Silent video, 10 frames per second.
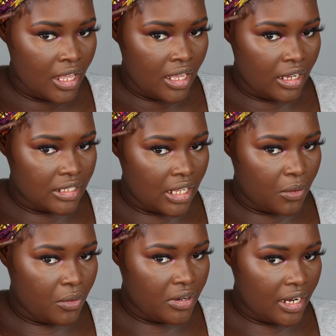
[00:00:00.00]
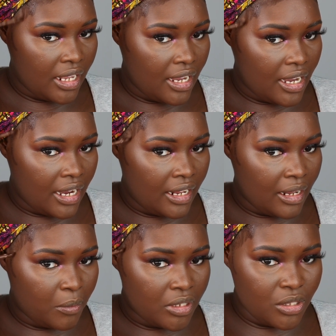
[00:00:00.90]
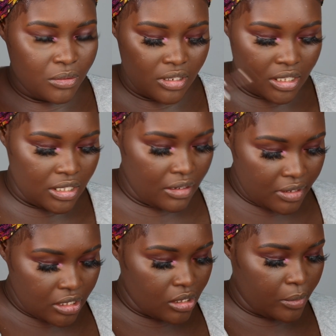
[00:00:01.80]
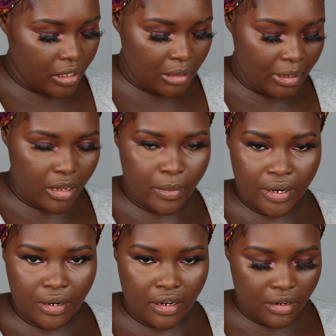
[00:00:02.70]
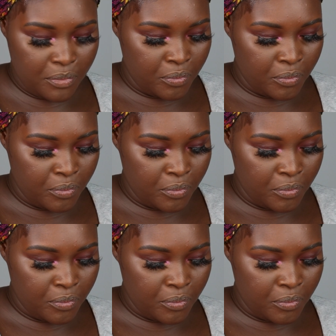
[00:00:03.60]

Because I ordered it and I wanted to do this series, so we're gonna make it work.